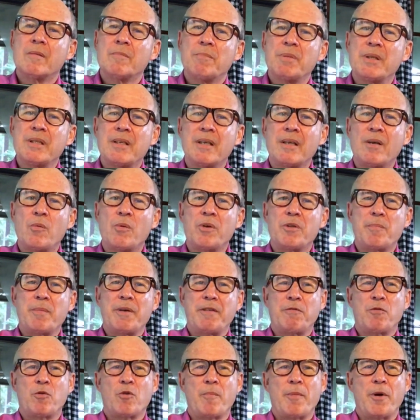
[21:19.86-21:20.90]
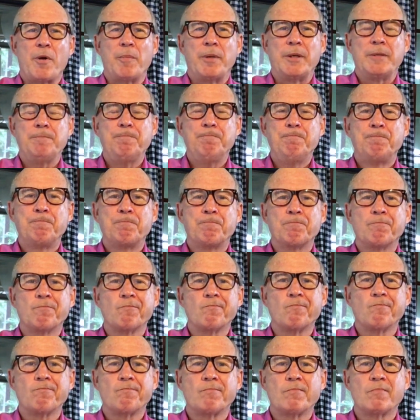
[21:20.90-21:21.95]
But think with me for a moment.
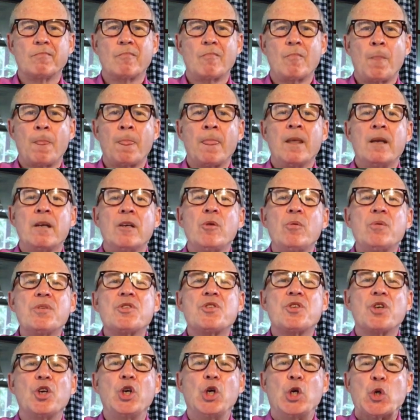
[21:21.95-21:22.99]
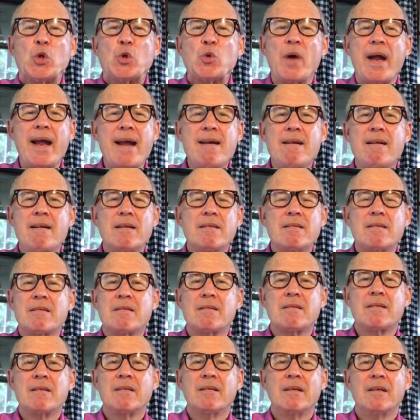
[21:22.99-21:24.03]
Who was the
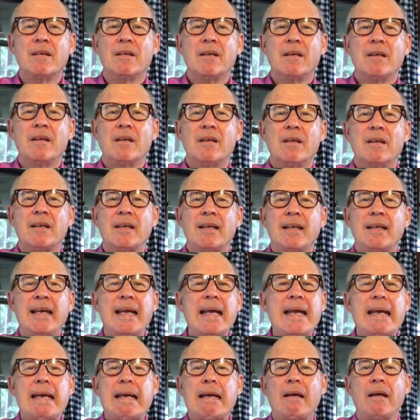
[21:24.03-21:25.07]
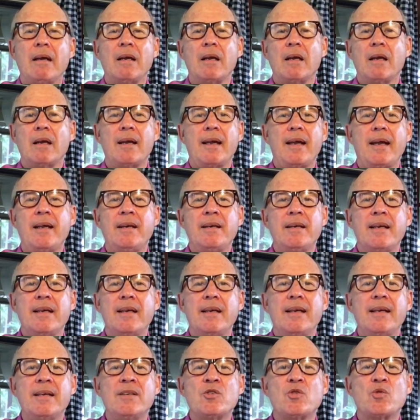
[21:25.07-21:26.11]
greatest king in
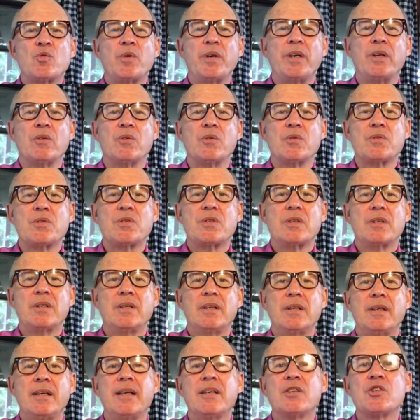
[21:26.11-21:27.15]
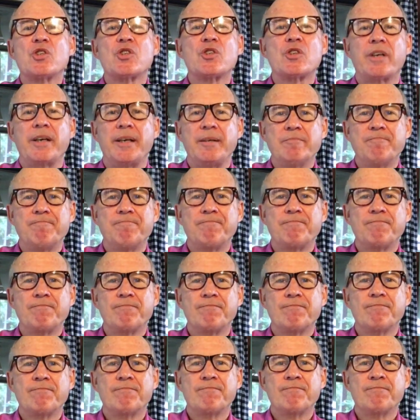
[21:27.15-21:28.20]
Israel's history?
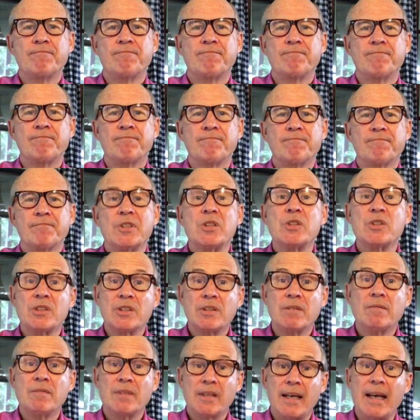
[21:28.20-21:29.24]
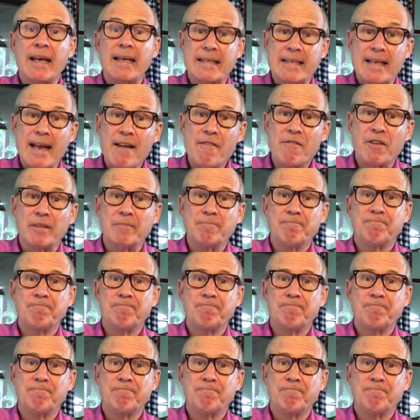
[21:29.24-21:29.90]
It's king David.